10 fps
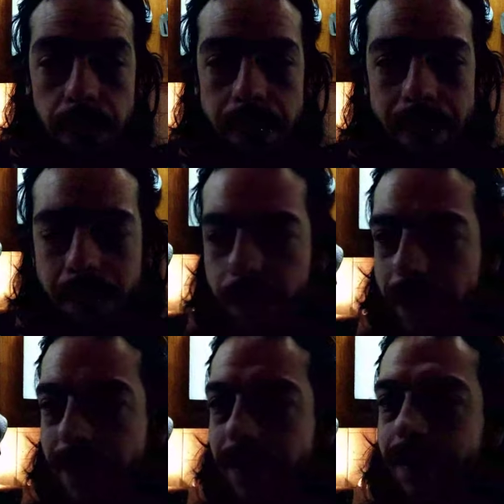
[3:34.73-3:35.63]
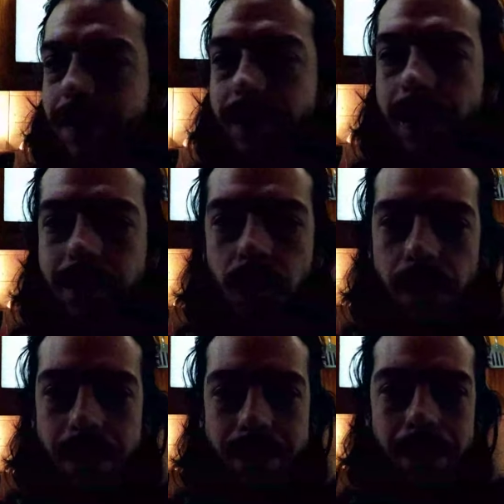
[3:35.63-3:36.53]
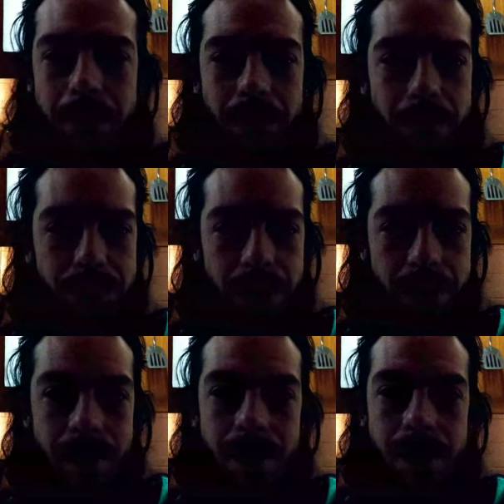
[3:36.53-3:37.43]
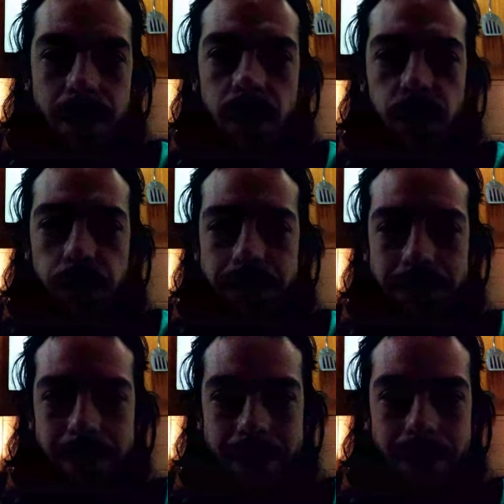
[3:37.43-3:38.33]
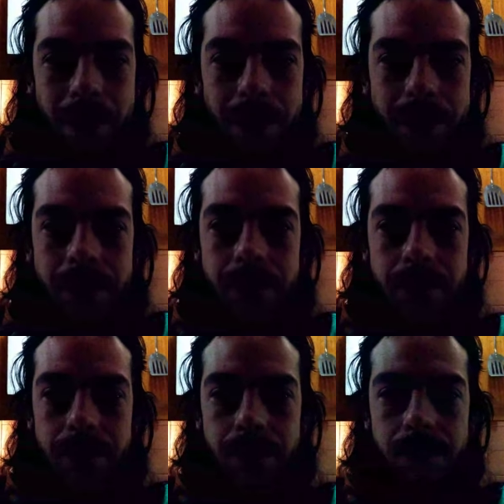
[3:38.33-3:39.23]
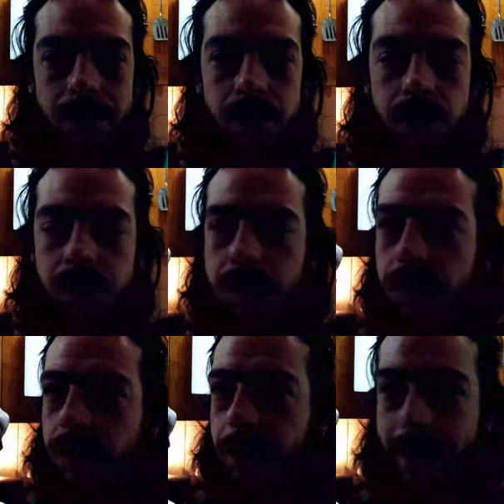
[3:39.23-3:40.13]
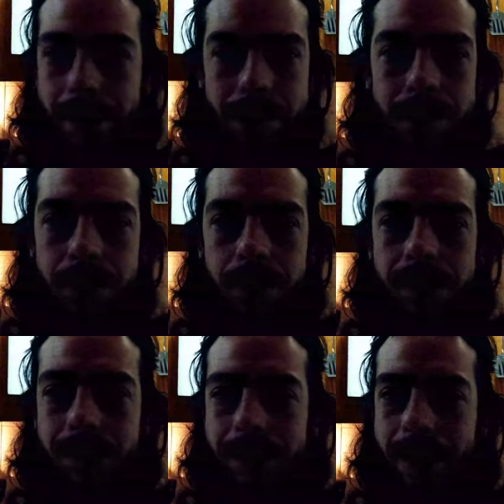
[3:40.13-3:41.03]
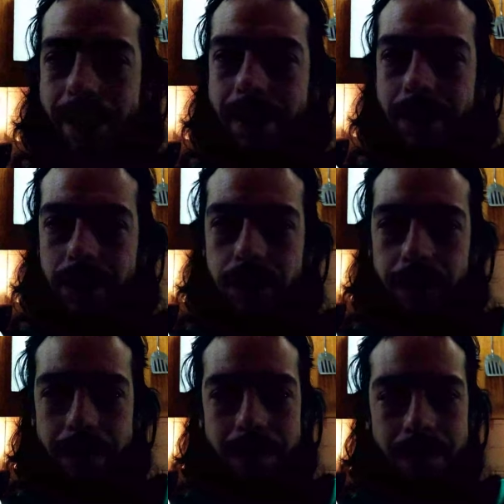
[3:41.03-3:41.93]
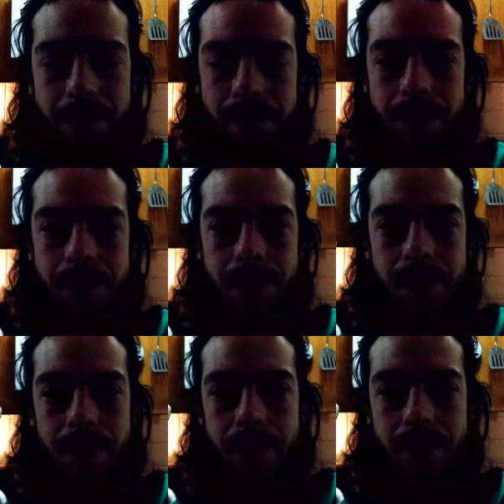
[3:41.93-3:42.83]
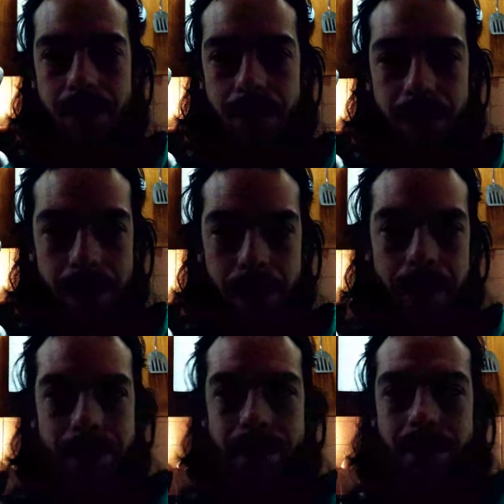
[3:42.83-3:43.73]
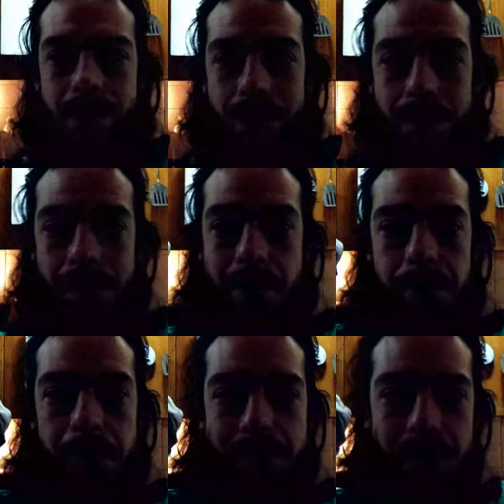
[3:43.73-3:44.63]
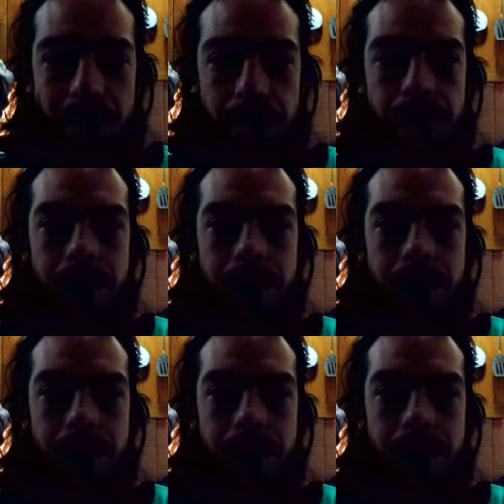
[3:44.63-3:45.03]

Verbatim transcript: Anyways, that's all I gotta say about the website. Good riddance is gone. Just good riddance. We don't need that kind of shit. Anyways, peace out.